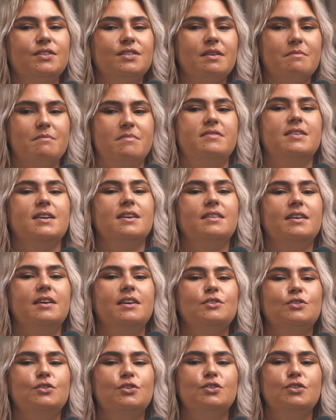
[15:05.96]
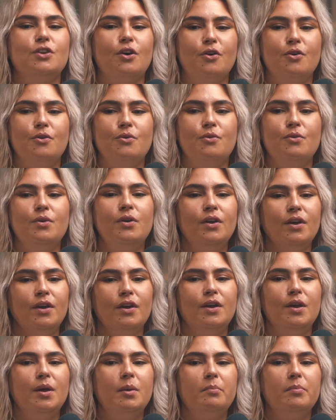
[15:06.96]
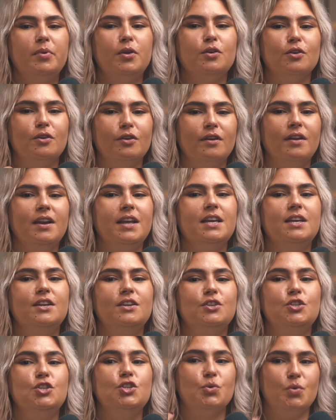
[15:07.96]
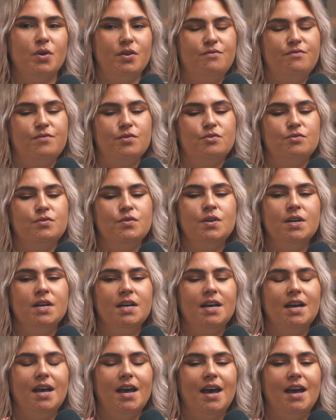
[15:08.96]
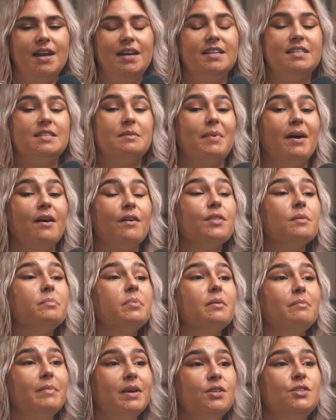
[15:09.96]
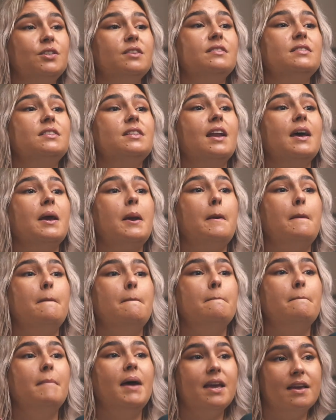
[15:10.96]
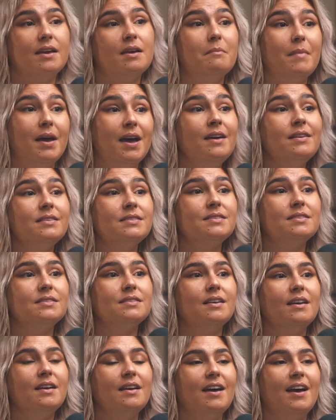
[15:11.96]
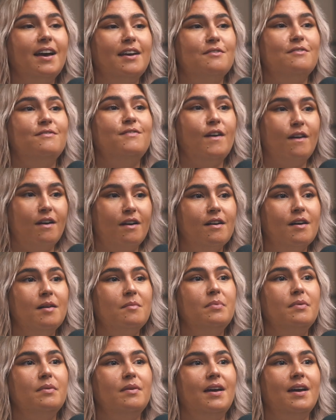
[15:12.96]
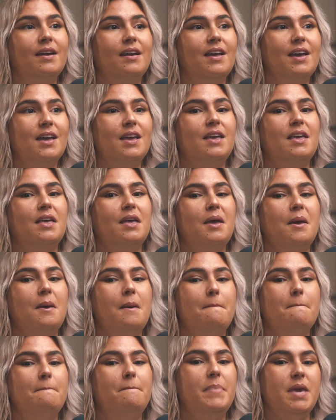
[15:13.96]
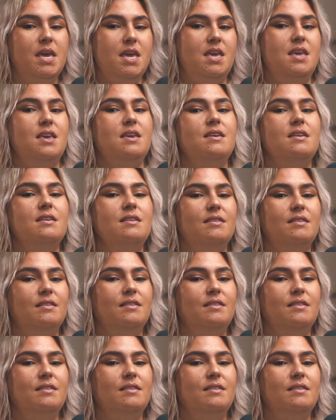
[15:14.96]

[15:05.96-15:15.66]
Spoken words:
something that is so purely joyful, and it's about the permission to like make a mess and fuck up and like be